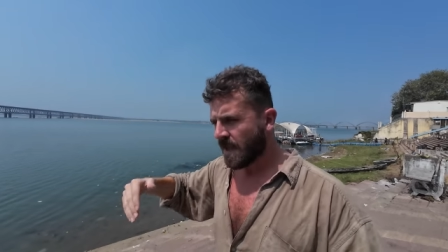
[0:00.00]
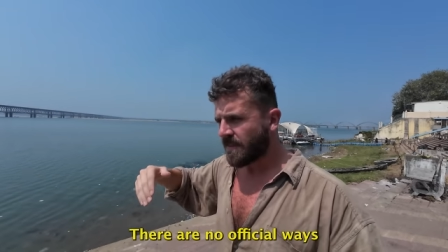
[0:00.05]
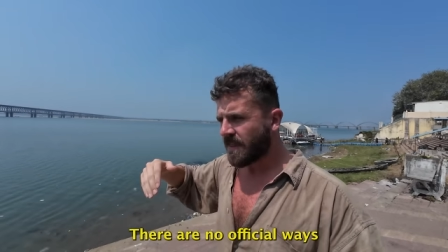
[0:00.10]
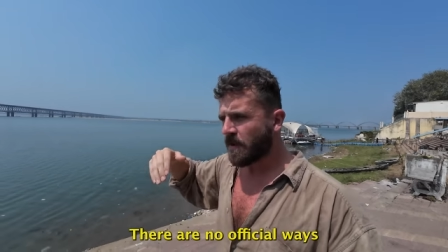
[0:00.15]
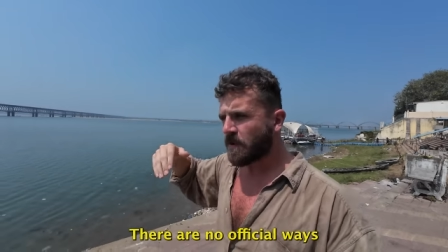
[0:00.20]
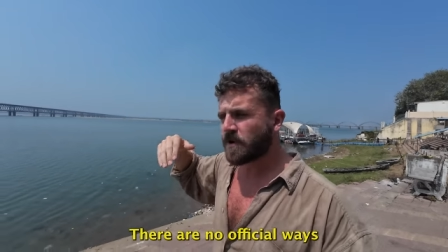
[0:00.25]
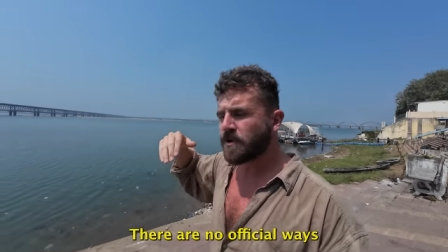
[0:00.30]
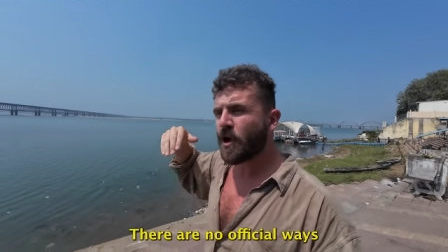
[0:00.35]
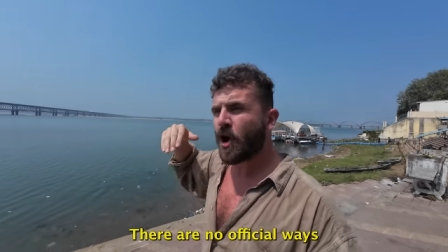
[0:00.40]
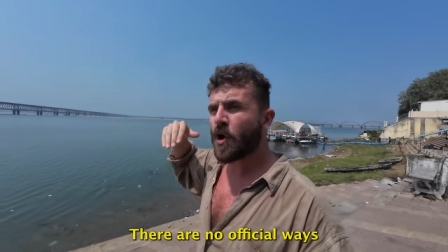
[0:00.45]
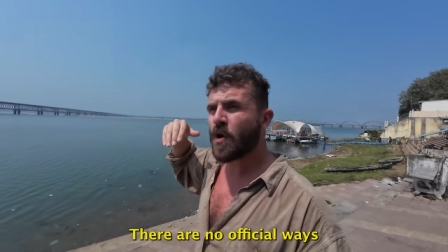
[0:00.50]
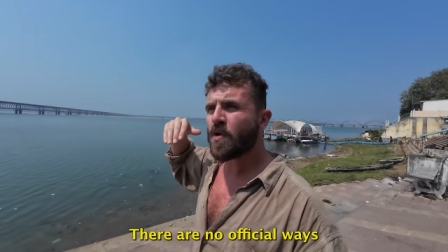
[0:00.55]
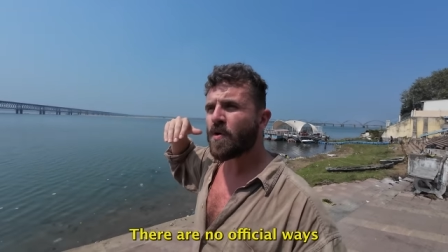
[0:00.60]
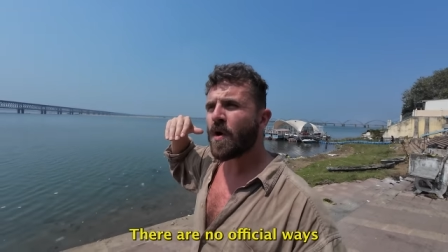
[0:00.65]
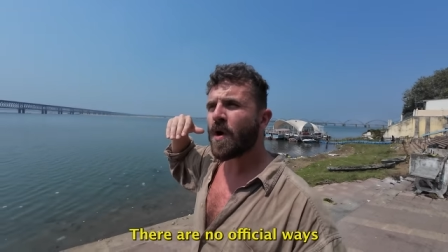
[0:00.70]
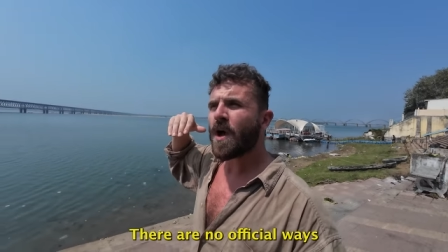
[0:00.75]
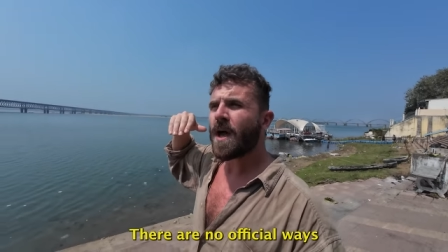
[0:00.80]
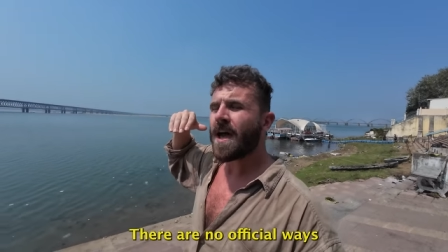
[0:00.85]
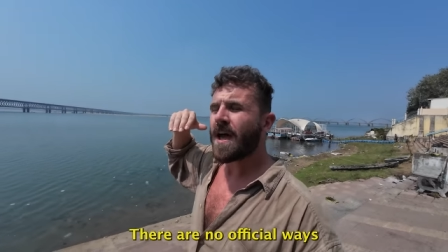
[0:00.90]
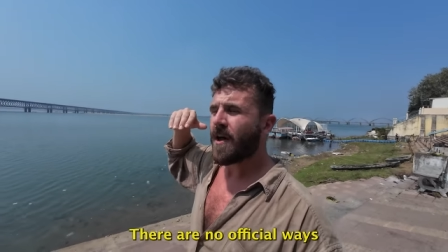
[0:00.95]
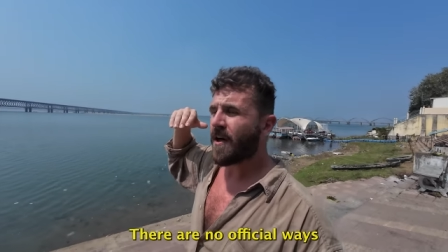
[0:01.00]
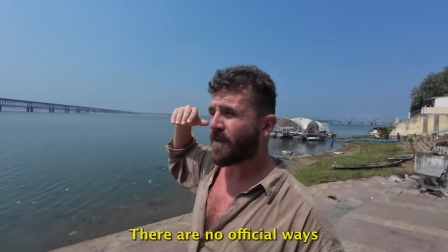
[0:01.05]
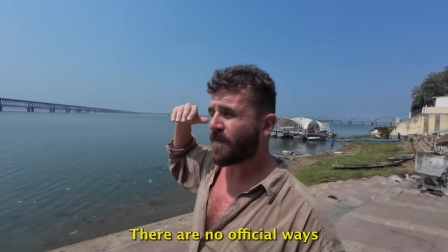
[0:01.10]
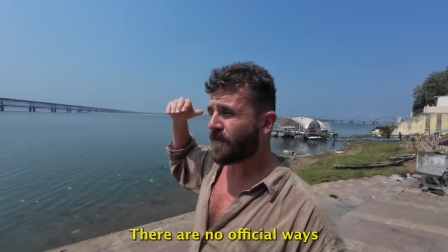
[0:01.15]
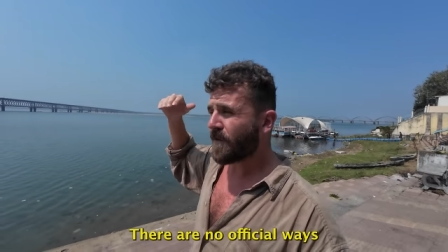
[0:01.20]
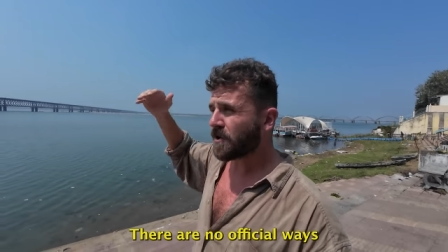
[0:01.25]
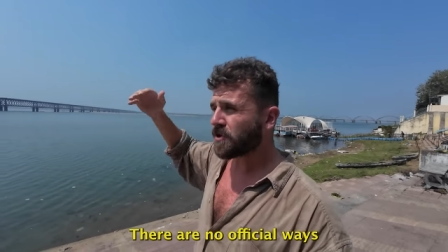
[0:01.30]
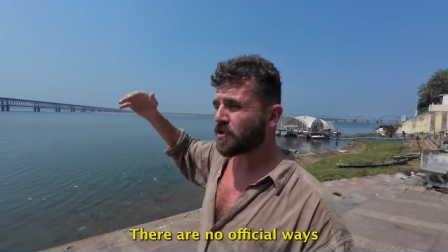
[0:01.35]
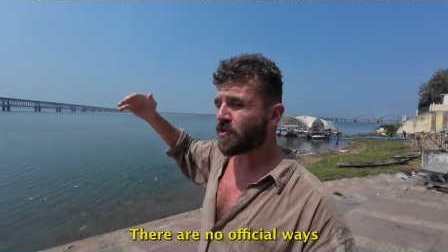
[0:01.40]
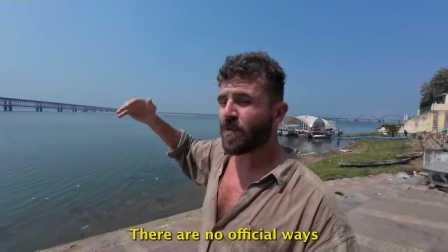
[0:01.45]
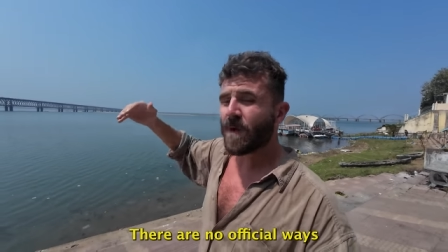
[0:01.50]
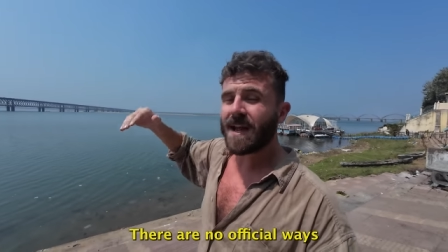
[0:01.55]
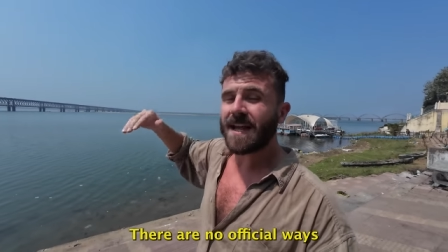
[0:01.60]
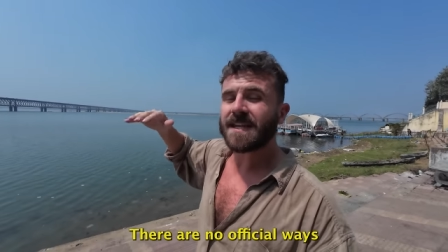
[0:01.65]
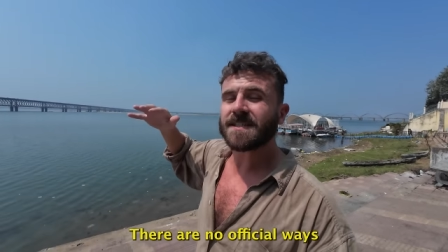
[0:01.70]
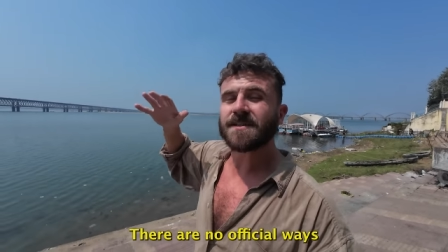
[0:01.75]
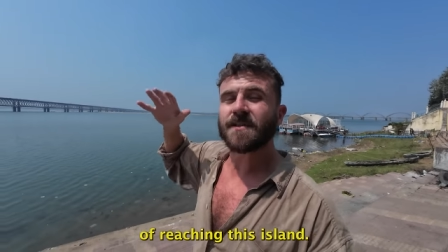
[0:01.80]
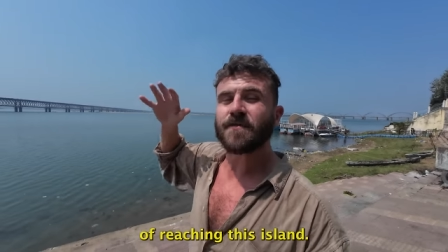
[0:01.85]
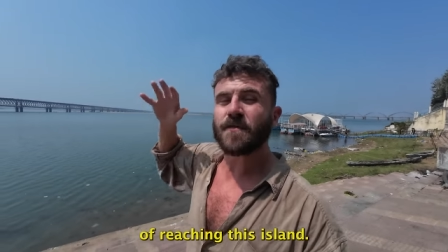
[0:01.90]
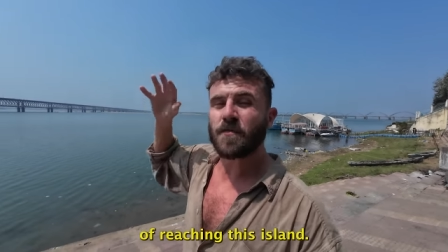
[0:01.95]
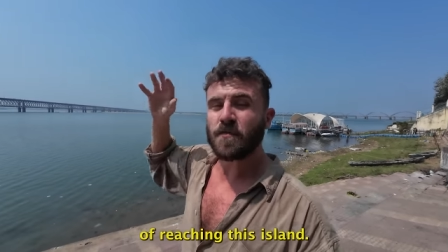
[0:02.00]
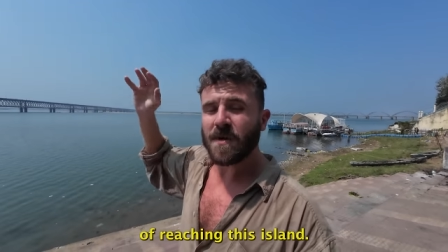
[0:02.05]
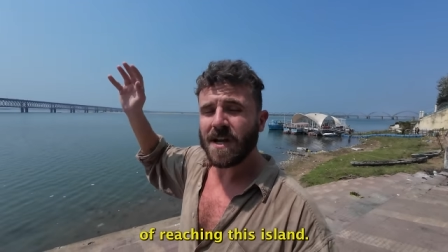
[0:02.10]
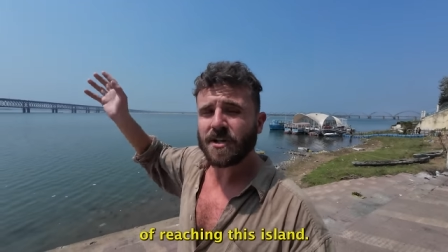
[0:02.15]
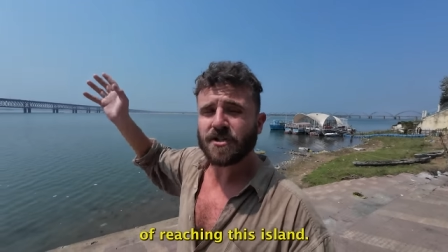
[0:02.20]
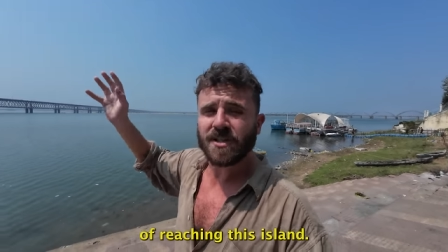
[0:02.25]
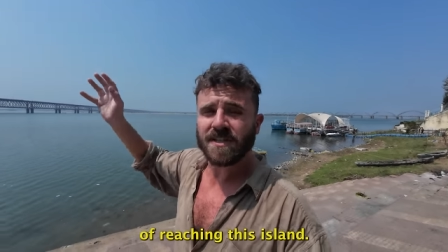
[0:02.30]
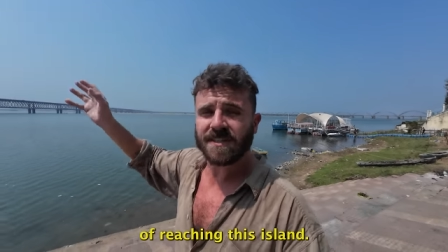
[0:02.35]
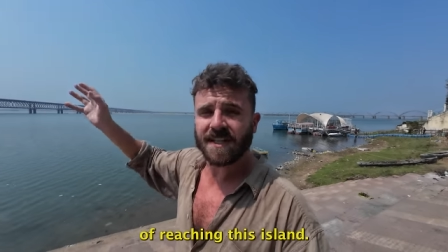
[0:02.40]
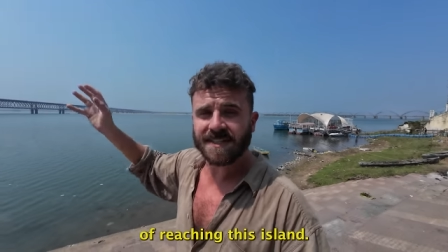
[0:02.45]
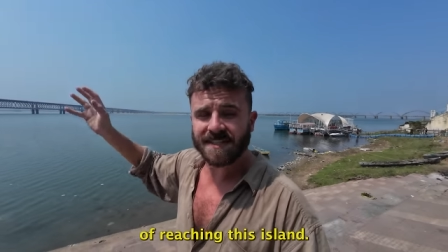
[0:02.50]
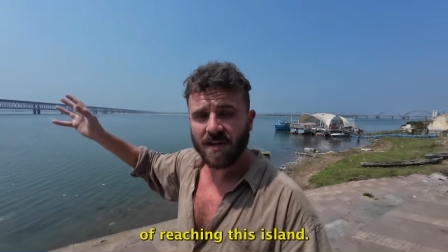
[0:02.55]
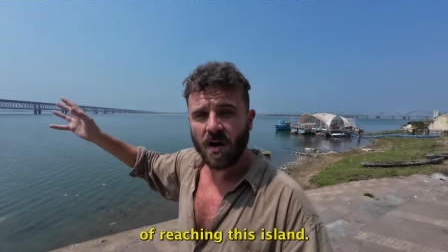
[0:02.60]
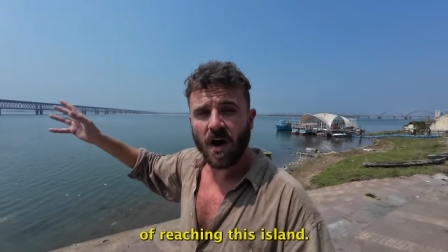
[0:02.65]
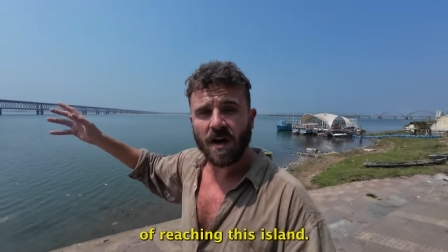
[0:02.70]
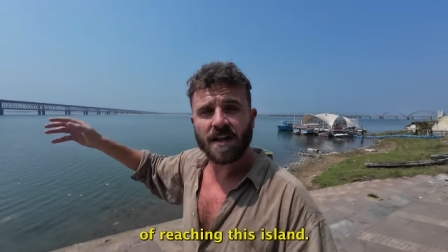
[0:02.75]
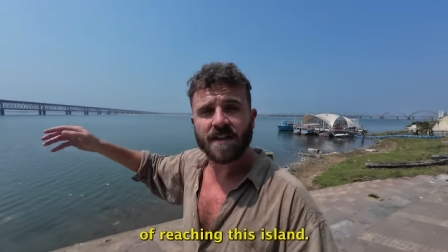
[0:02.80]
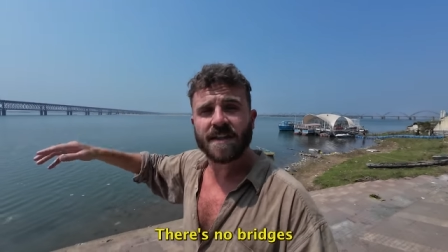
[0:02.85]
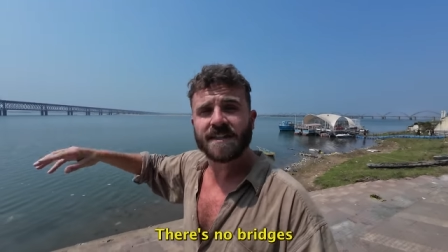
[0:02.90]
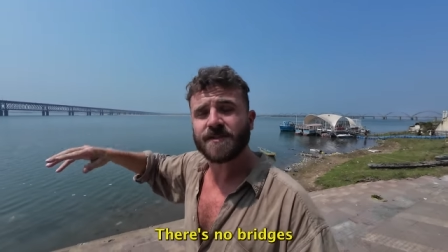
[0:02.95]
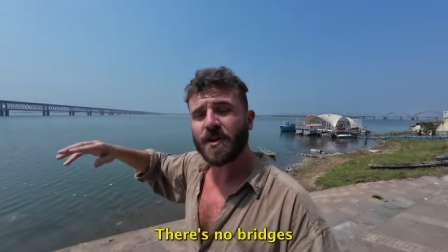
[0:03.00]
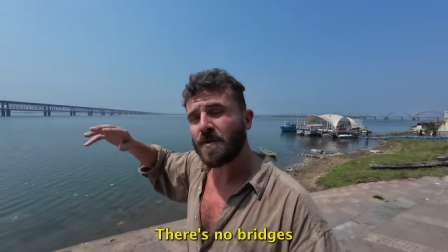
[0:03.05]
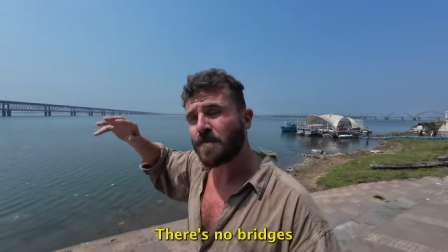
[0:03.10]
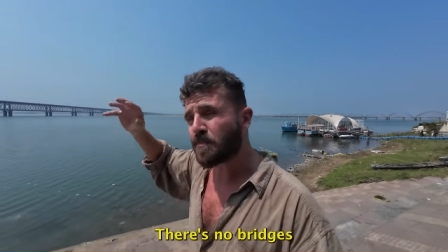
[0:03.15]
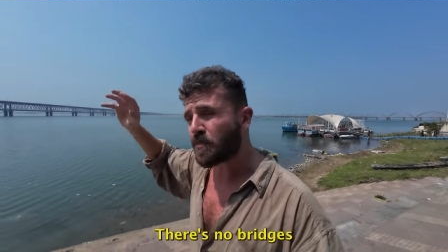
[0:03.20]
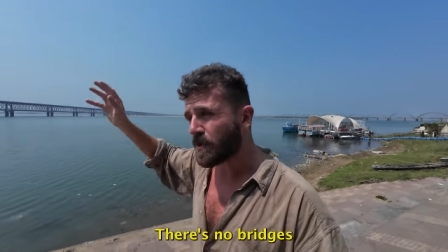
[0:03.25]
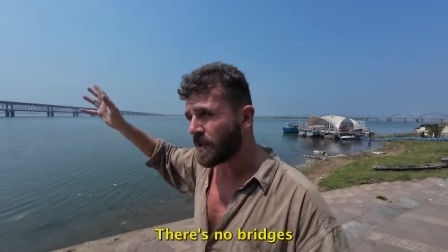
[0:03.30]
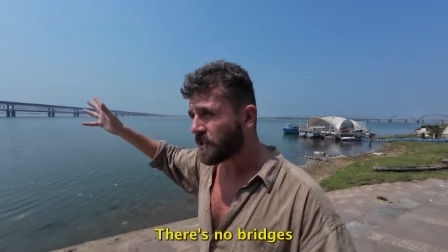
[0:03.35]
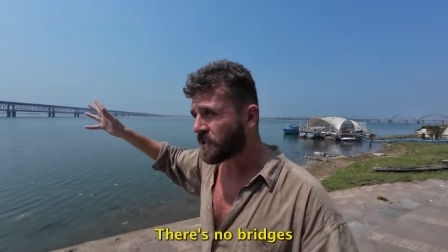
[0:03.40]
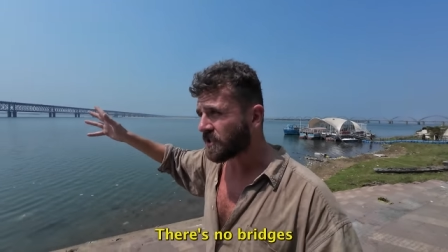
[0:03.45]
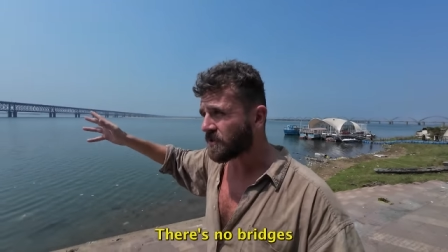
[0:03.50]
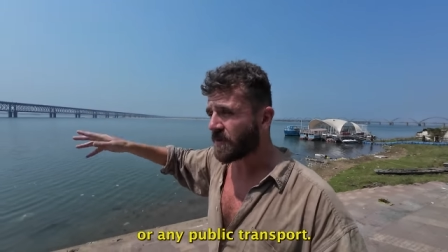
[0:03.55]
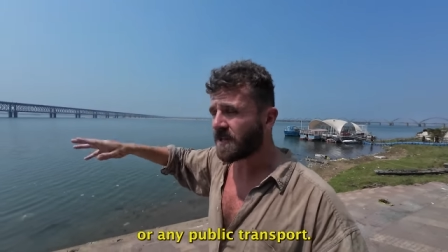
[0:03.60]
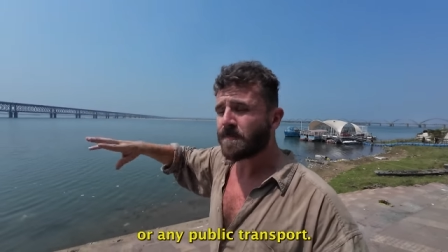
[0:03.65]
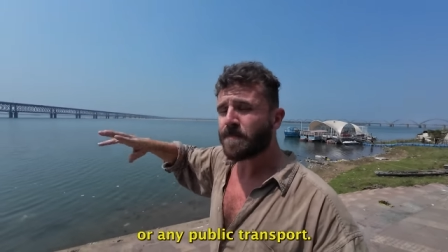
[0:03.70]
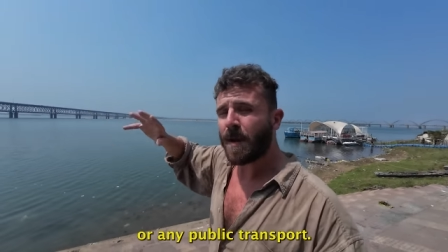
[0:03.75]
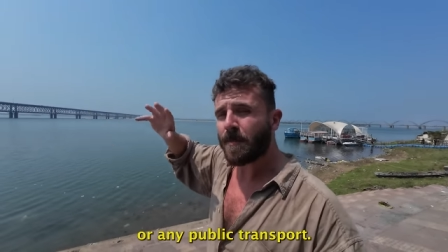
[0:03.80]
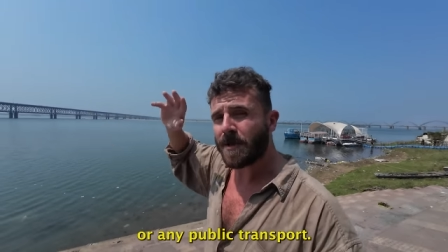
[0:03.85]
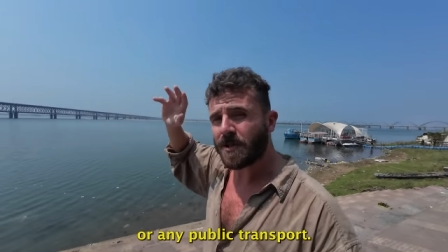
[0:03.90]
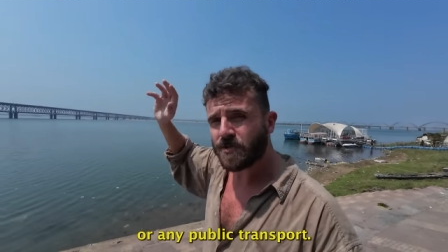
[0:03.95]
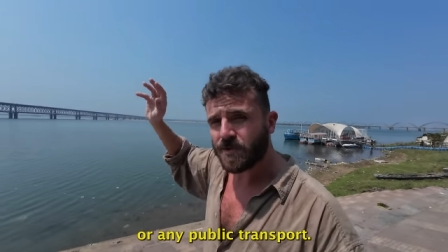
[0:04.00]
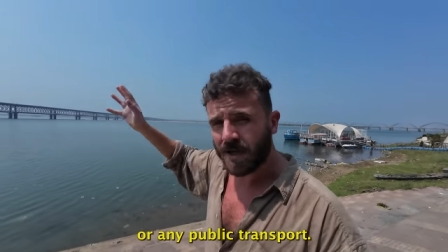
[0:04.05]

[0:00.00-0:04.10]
There are no official ways of reaching this island, there's no bridges or any public